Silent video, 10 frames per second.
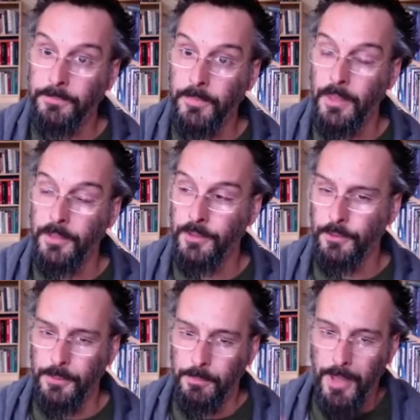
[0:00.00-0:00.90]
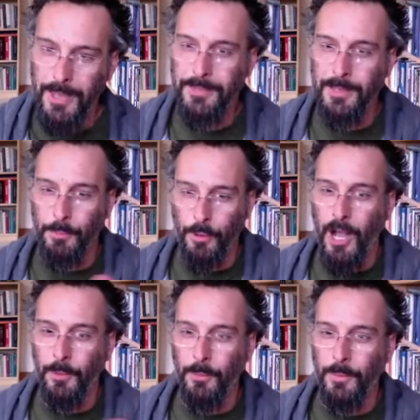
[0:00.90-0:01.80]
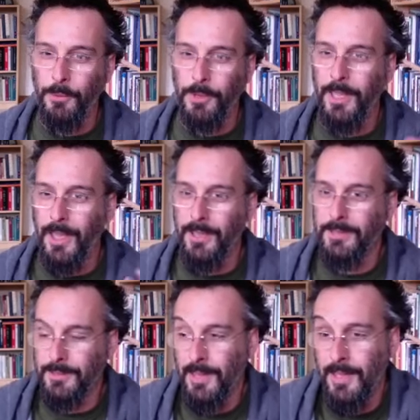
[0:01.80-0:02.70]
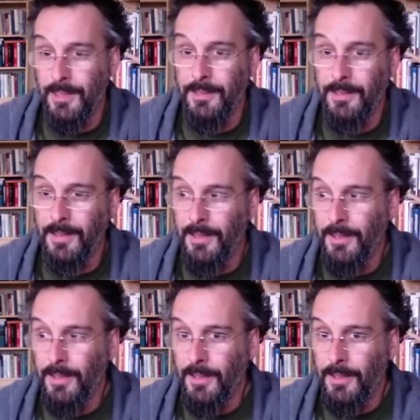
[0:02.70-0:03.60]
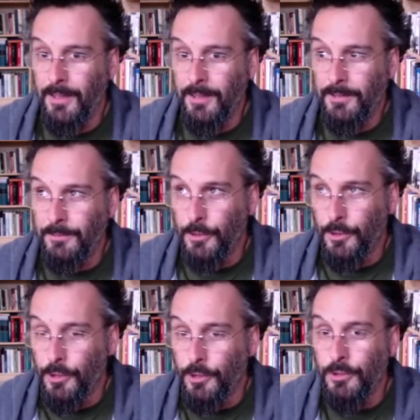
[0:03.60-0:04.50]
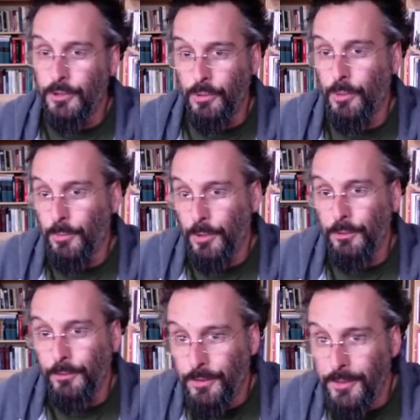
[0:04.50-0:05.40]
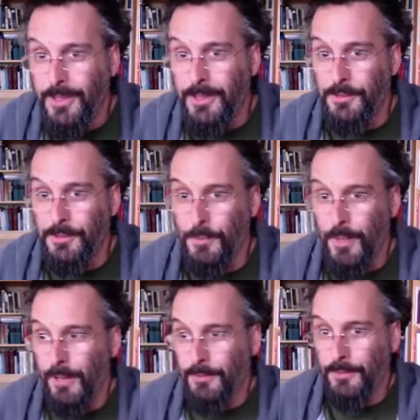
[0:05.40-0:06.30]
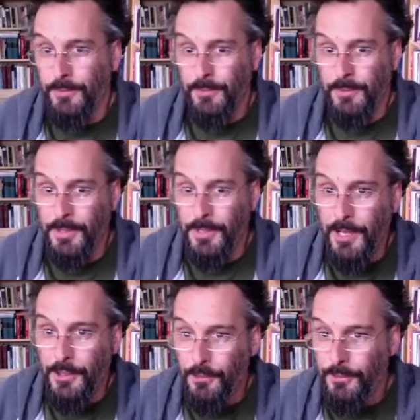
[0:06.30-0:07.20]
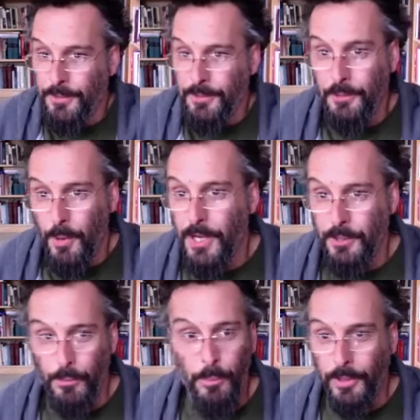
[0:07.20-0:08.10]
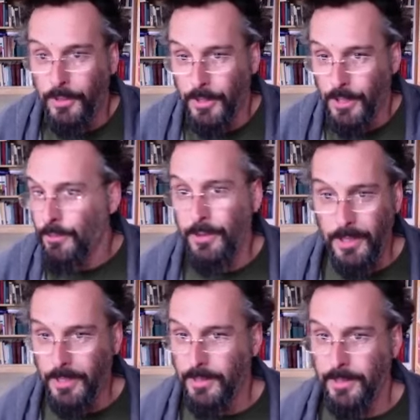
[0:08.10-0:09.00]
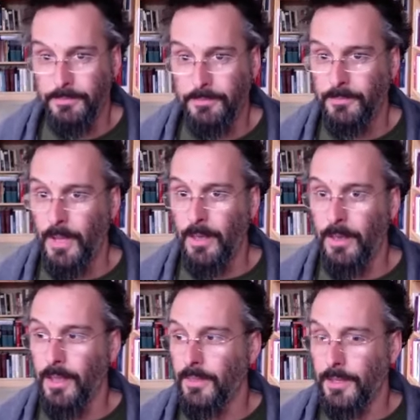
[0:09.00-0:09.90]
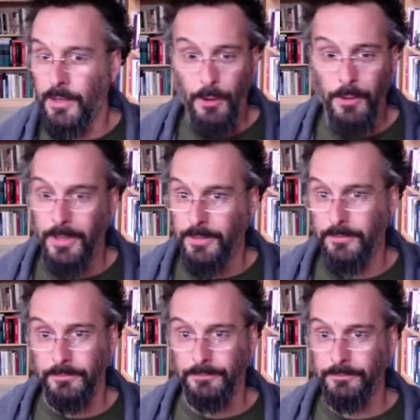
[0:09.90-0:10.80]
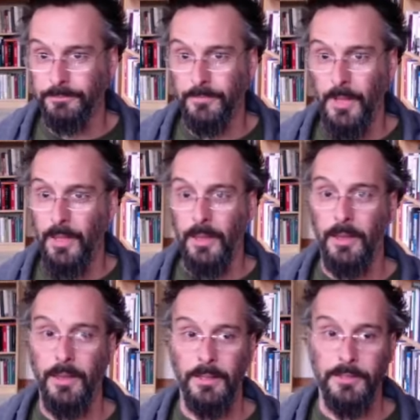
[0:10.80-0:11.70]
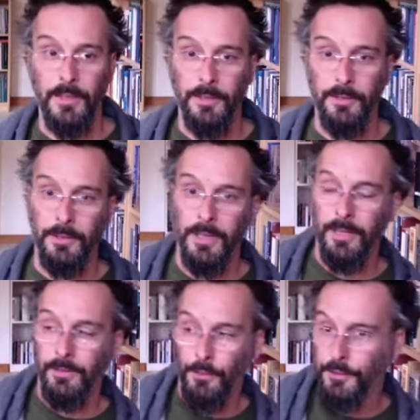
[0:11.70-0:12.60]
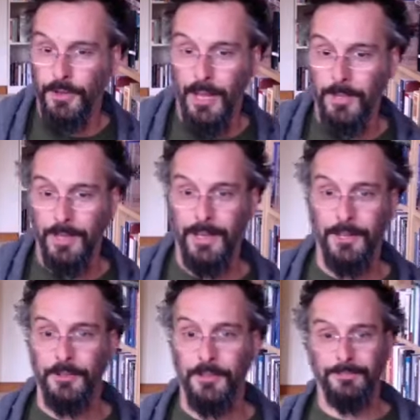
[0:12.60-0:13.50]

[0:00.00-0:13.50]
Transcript: And so there's a basic problem that we can't say good, true, and beautiful things about the nature of the situation we're putting the youth in, and they know it. And so, of course, they're not paying attention.